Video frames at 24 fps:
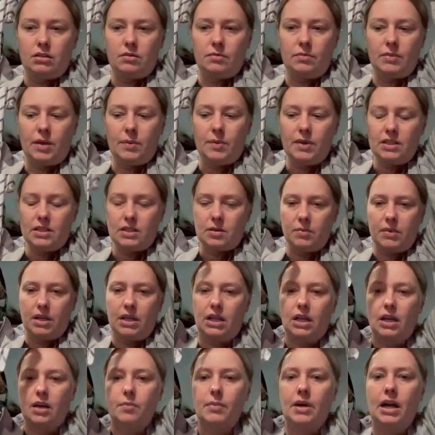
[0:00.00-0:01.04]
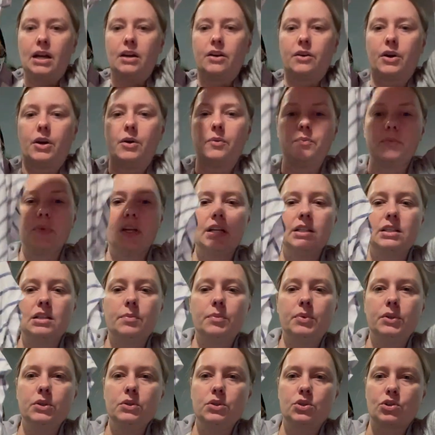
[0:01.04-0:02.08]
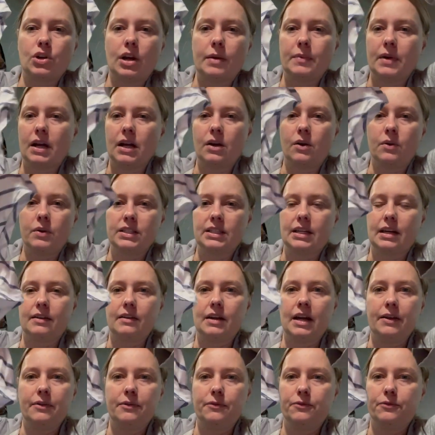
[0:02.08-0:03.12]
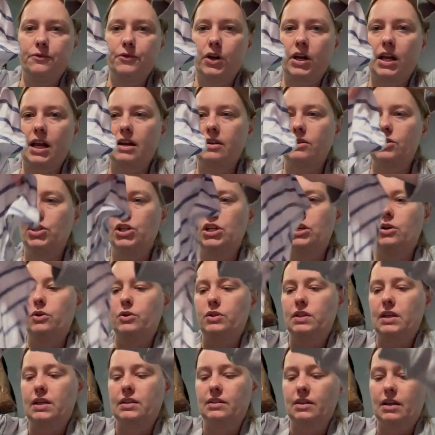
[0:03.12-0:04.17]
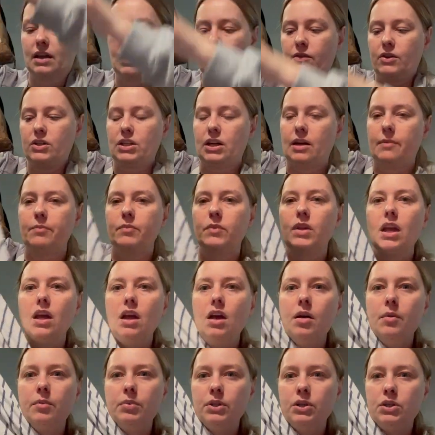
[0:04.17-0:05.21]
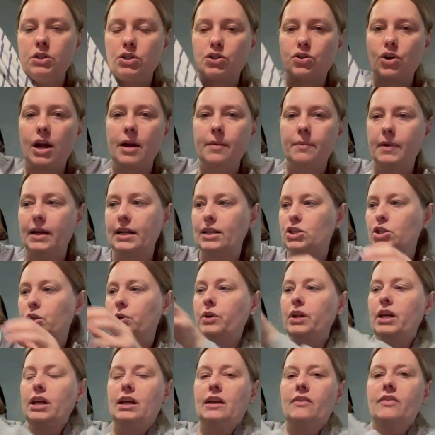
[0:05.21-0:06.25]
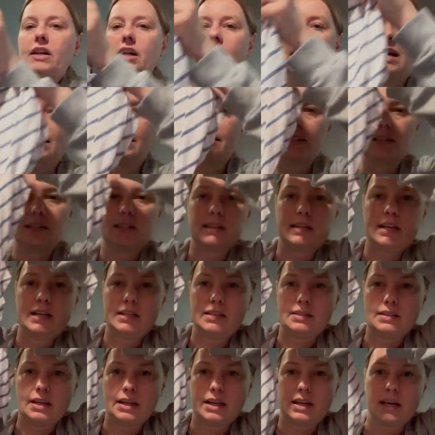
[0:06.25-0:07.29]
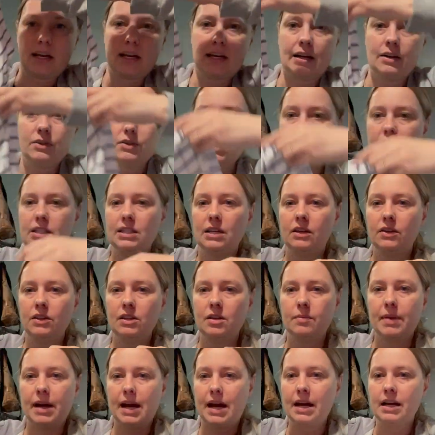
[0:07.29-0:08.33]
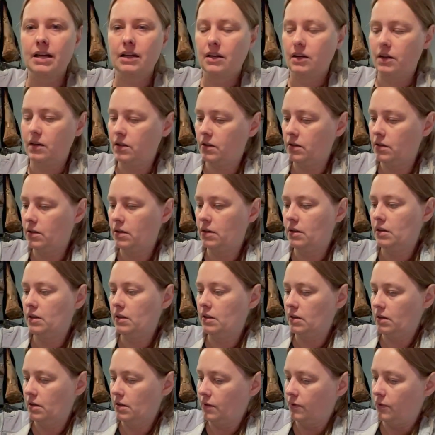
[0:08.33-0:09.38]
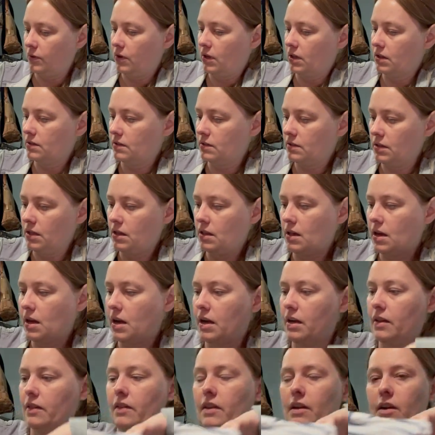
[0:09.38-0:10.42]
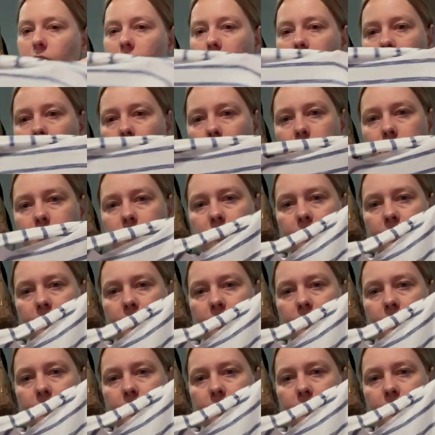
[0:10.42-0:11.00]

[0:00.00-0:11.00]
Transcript: Maybe it's a medium. I don't know. It's a blue stripe. I always have, I forget Chico sizing every time. Blue stripe, like tunic, and then it has this nice like cutout detail in the back. If you can see that. There we go.